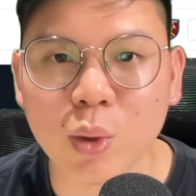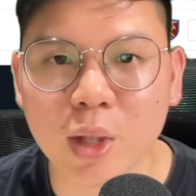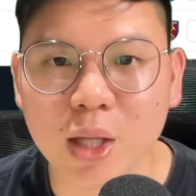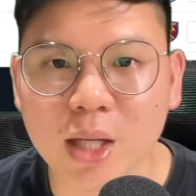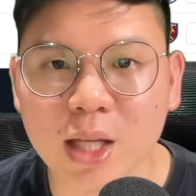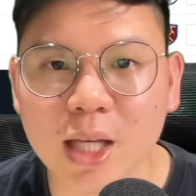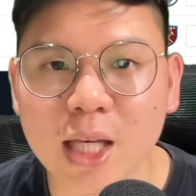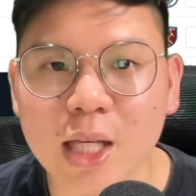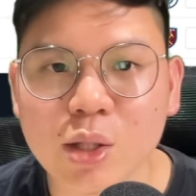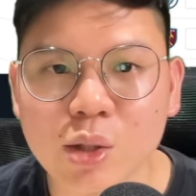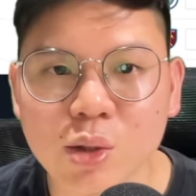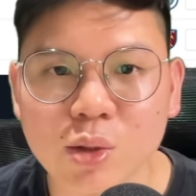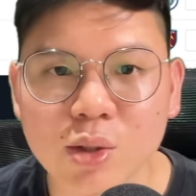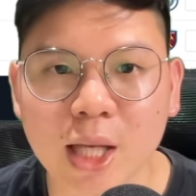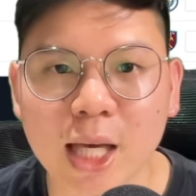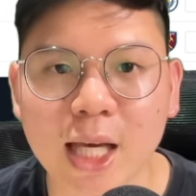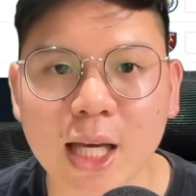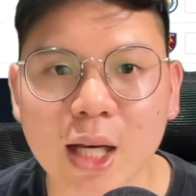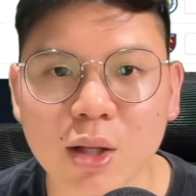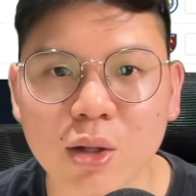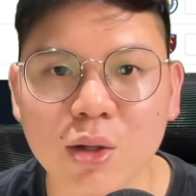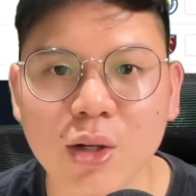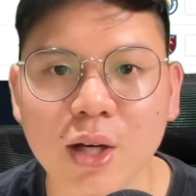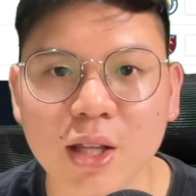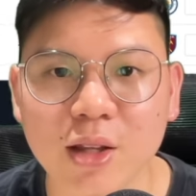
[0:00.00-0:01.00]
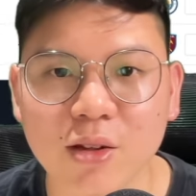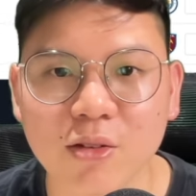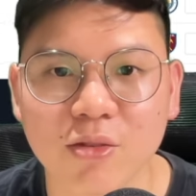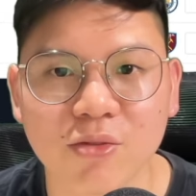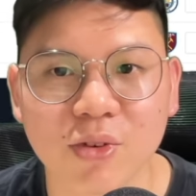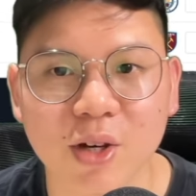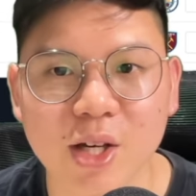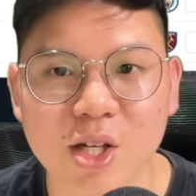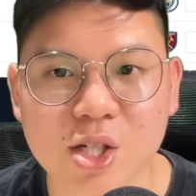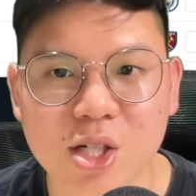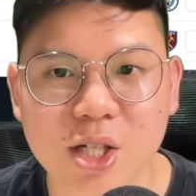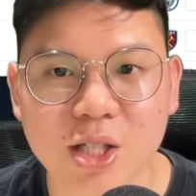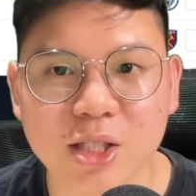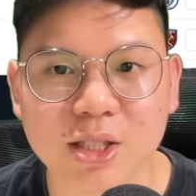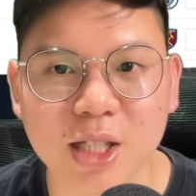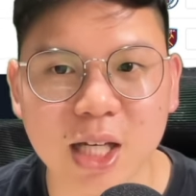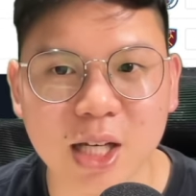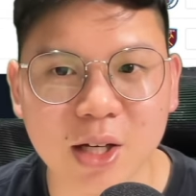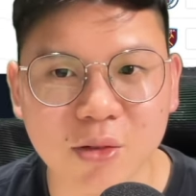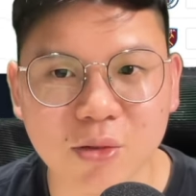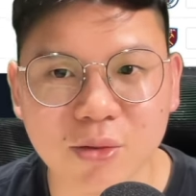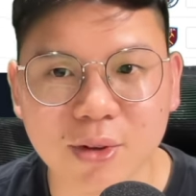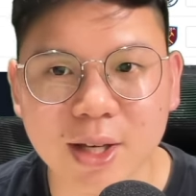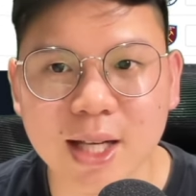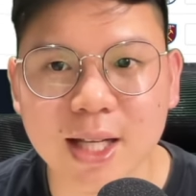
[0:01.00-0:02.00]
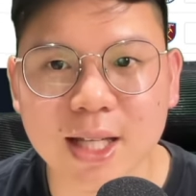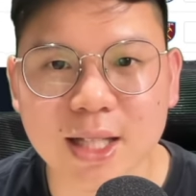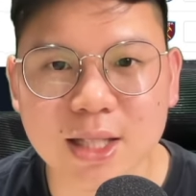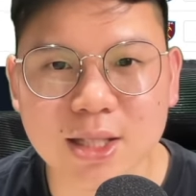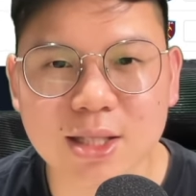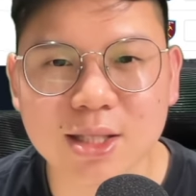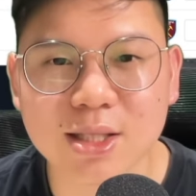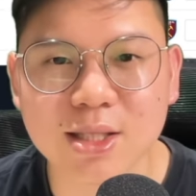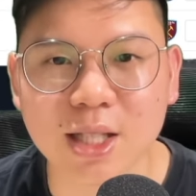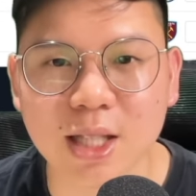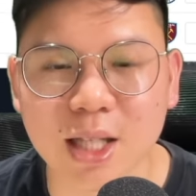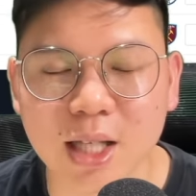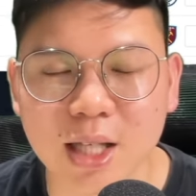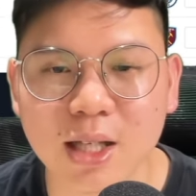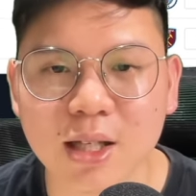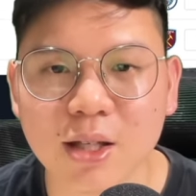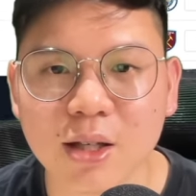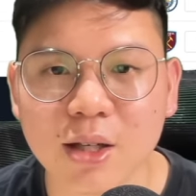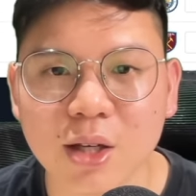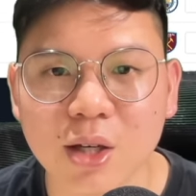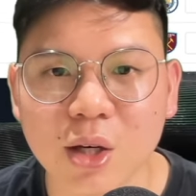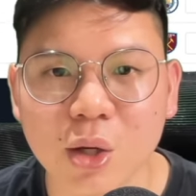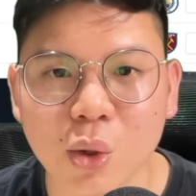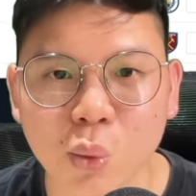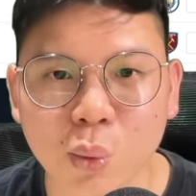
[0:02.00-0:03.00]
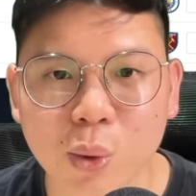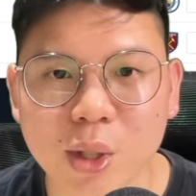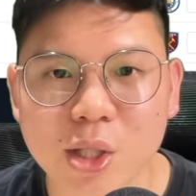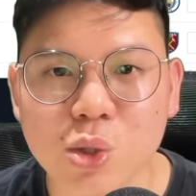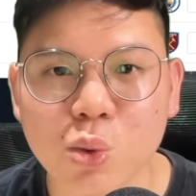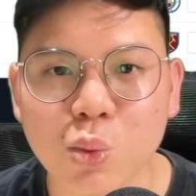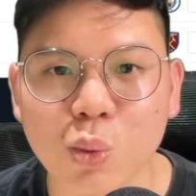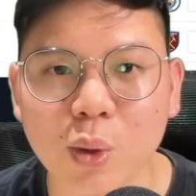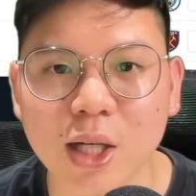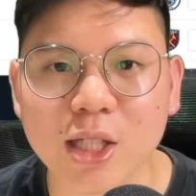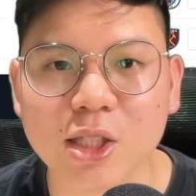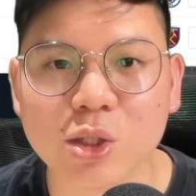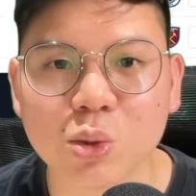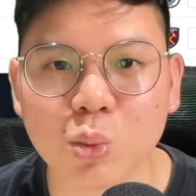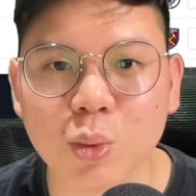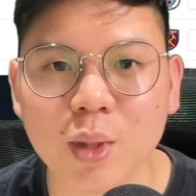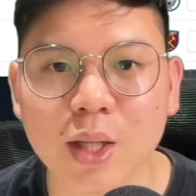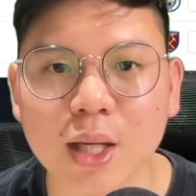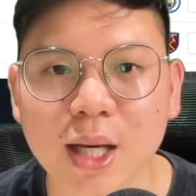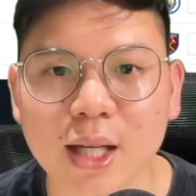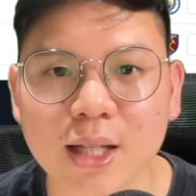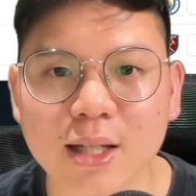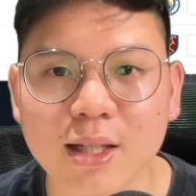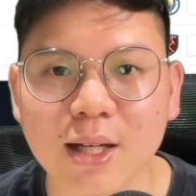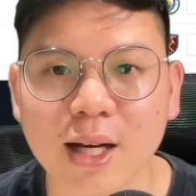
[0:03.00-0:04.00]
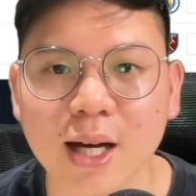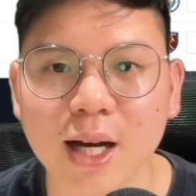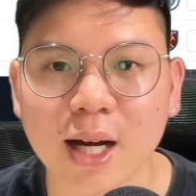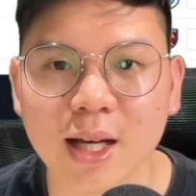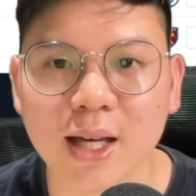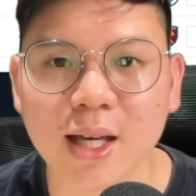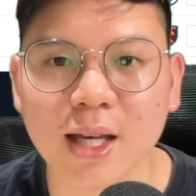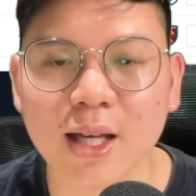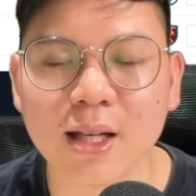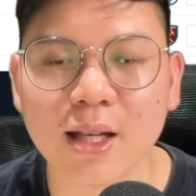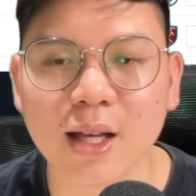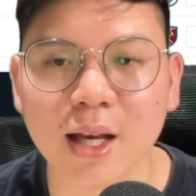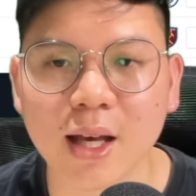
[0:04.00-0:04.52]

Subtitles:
need to take a look at the fixtures and really see which ones we can target.